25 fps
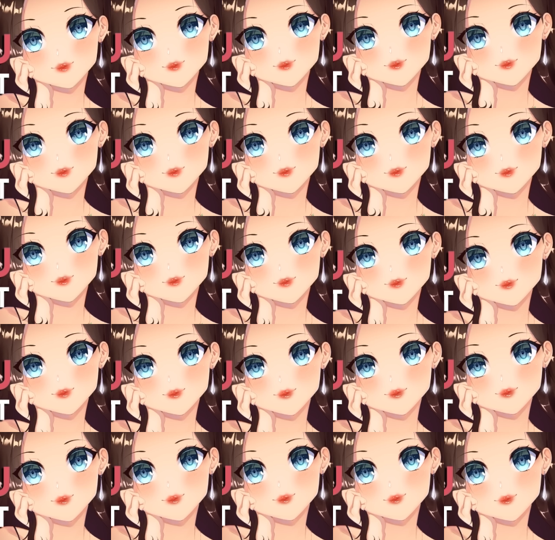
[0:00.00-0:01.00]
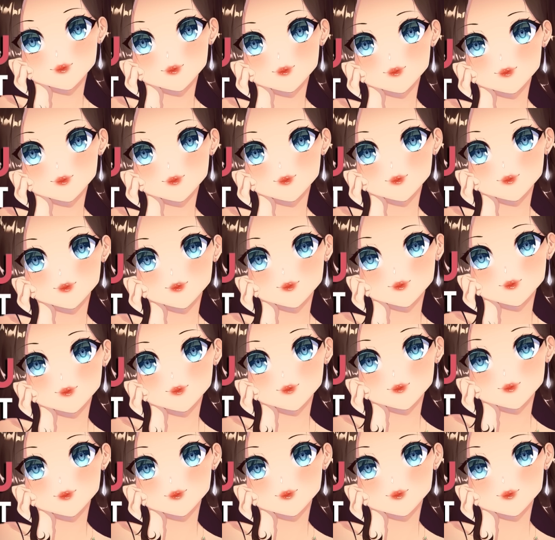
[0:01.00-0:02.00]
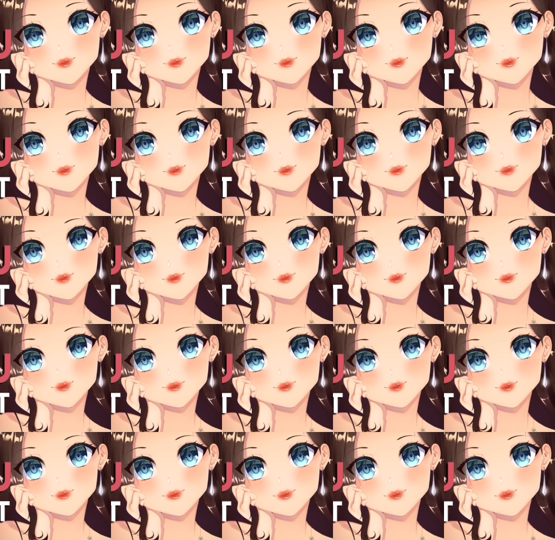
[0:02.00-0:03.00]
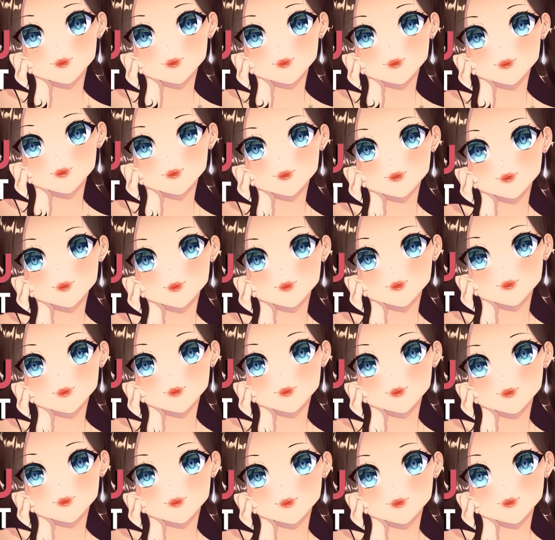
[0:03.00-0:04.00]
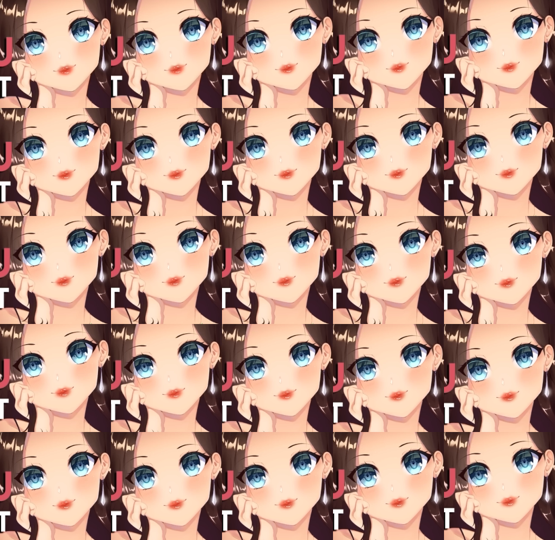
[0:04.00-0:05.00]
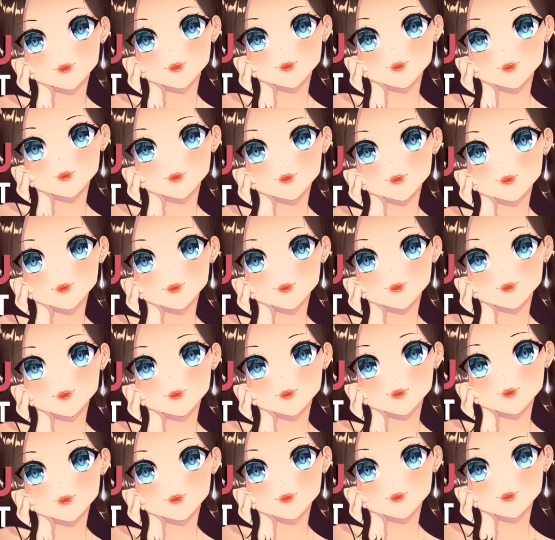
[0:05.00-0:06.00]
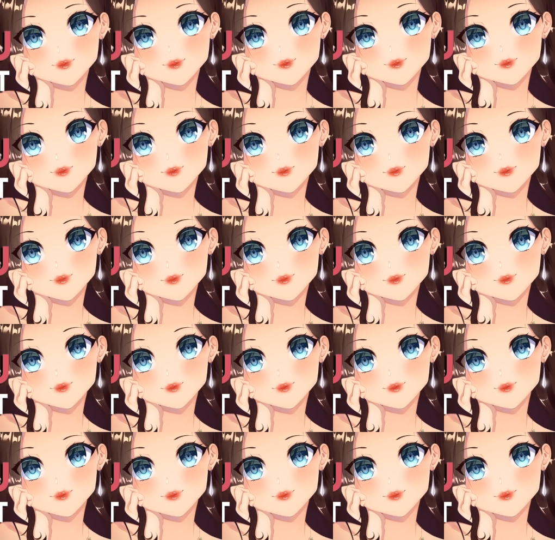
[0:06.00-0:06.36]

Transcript: kind of weaves into the tapestry of who you are. So, yeah, it's okay to feel like this sometimes.